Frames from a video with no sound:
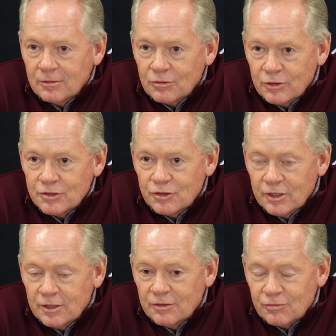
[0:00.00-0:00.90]

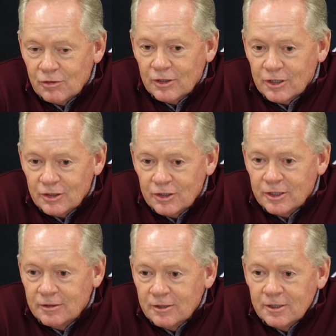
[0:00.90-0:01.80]
Christian is really
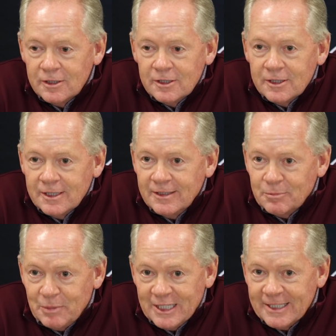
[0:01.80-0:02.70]
good. He's
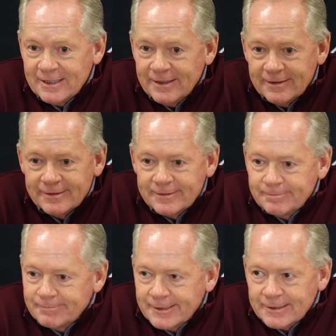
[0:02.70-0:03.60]
big. He's
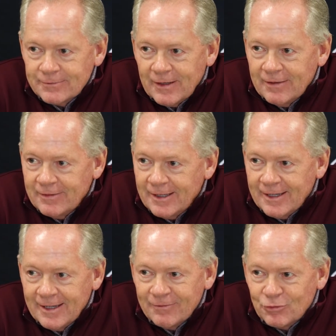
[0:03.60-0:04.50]
6'5 and a
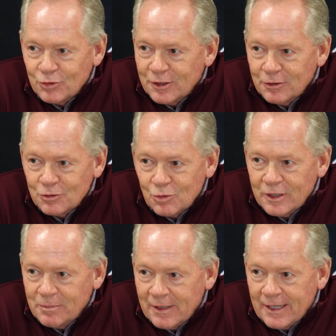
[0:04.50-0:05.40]
half,
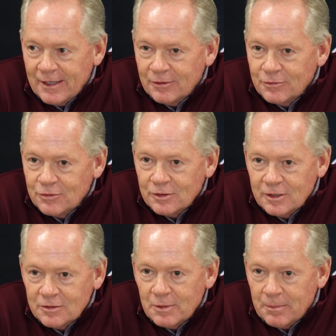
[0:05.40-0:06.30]
320 pounds, and
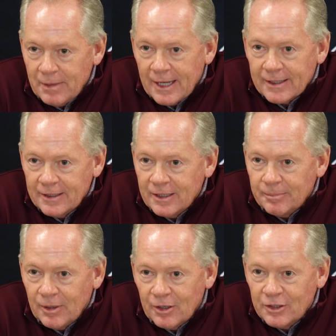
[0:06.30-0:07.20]
he's been backing
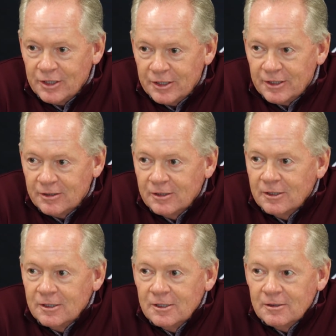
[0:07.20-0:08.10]
up all year,
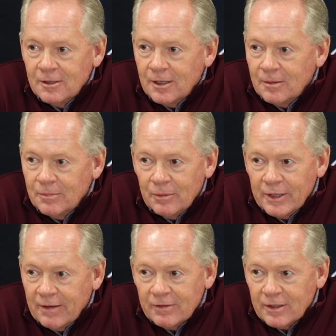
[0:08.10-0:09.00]
but
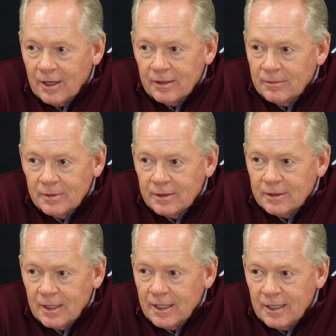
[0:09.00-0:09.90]
we haven't gotten him in
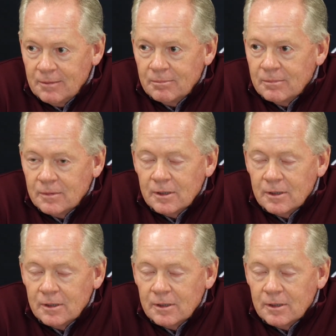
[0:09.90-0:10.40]
the game.